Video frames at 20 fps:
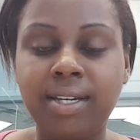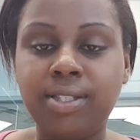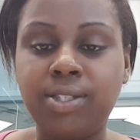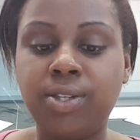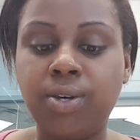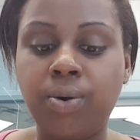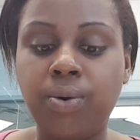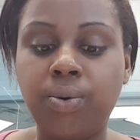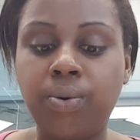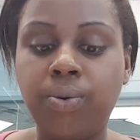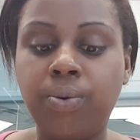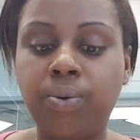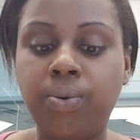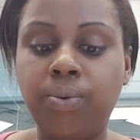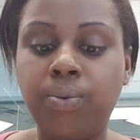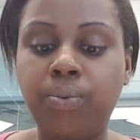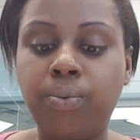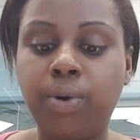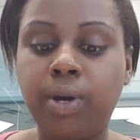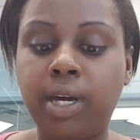so
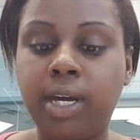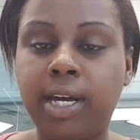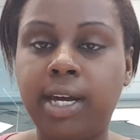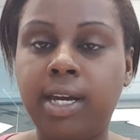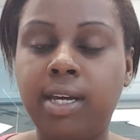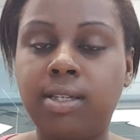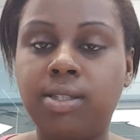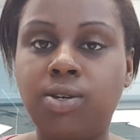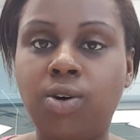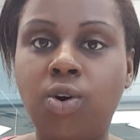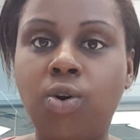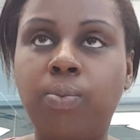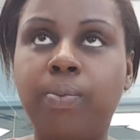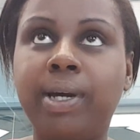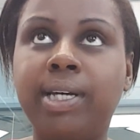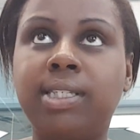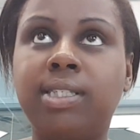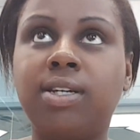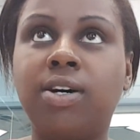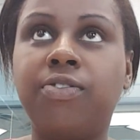when I told
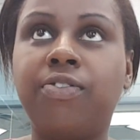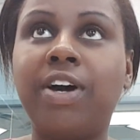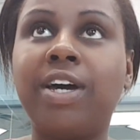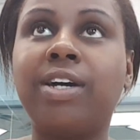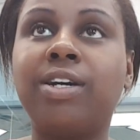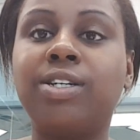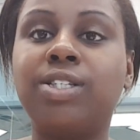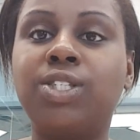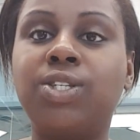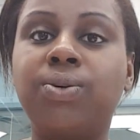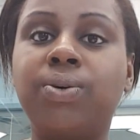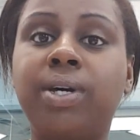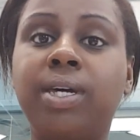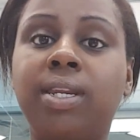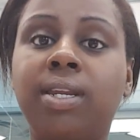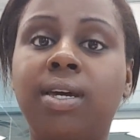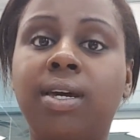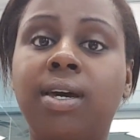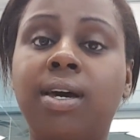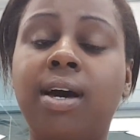myself I could do it,
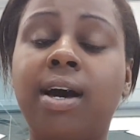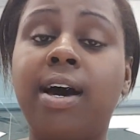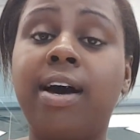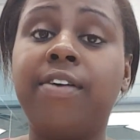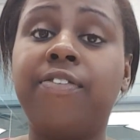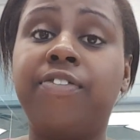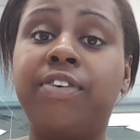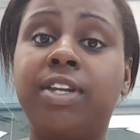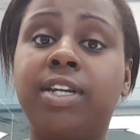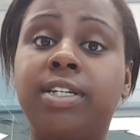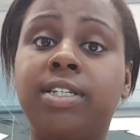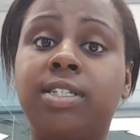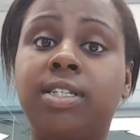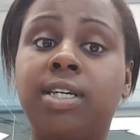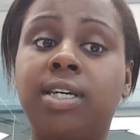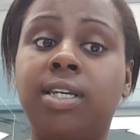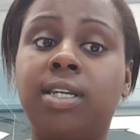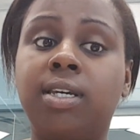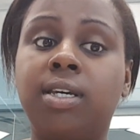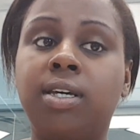I finished
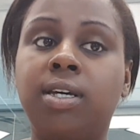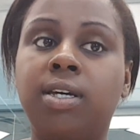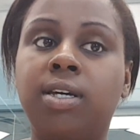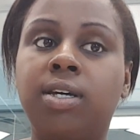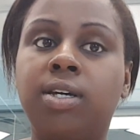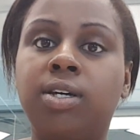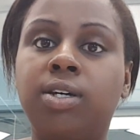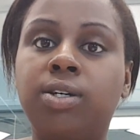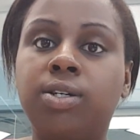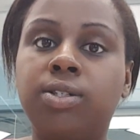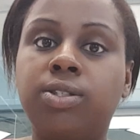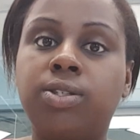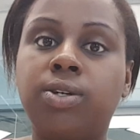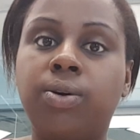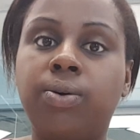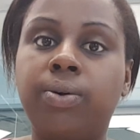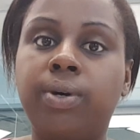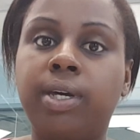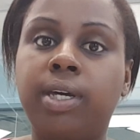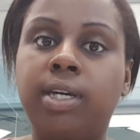it.
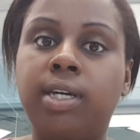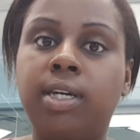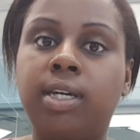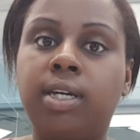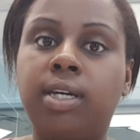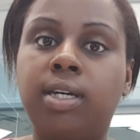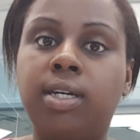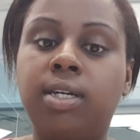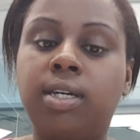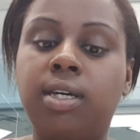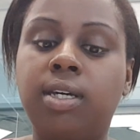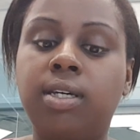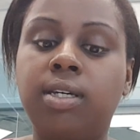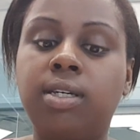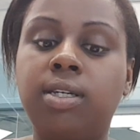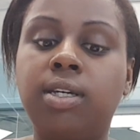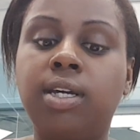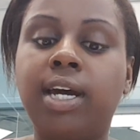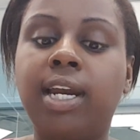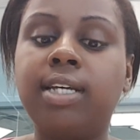So
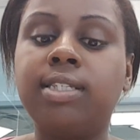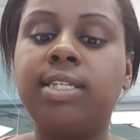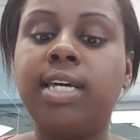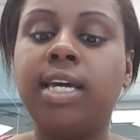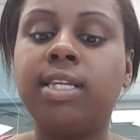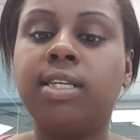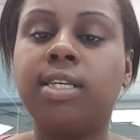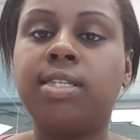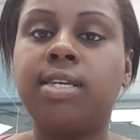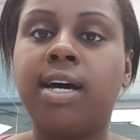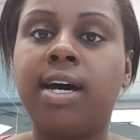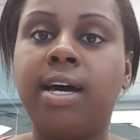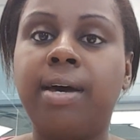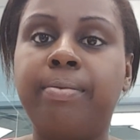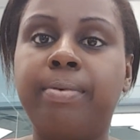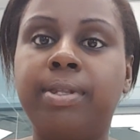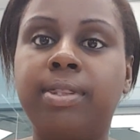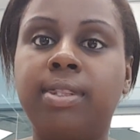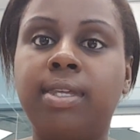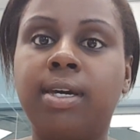you got to take the
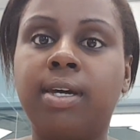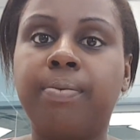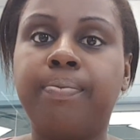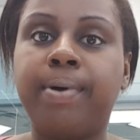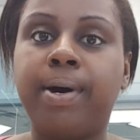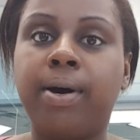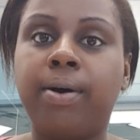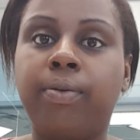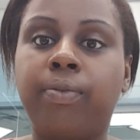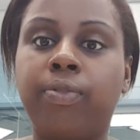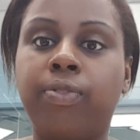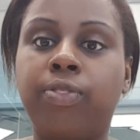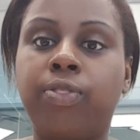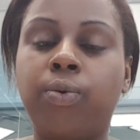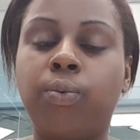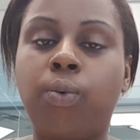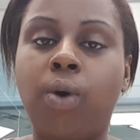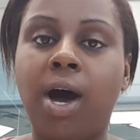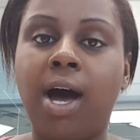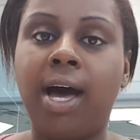time and think about
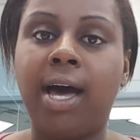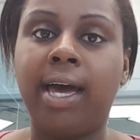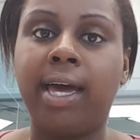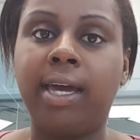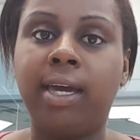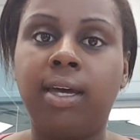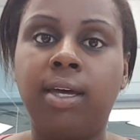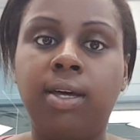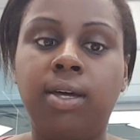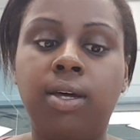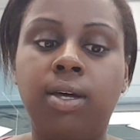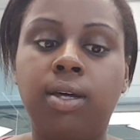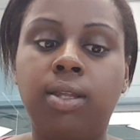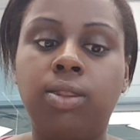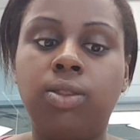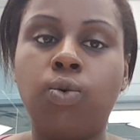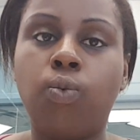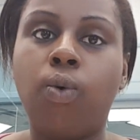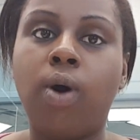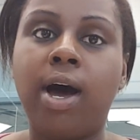the why.
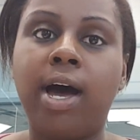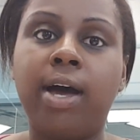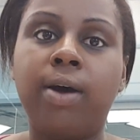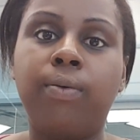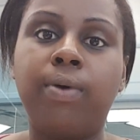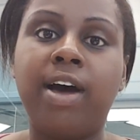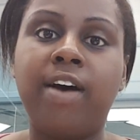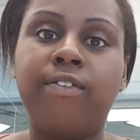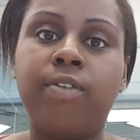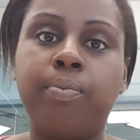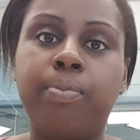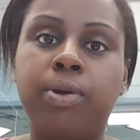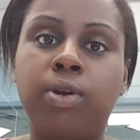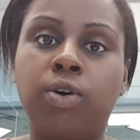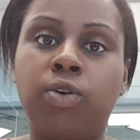The why have I been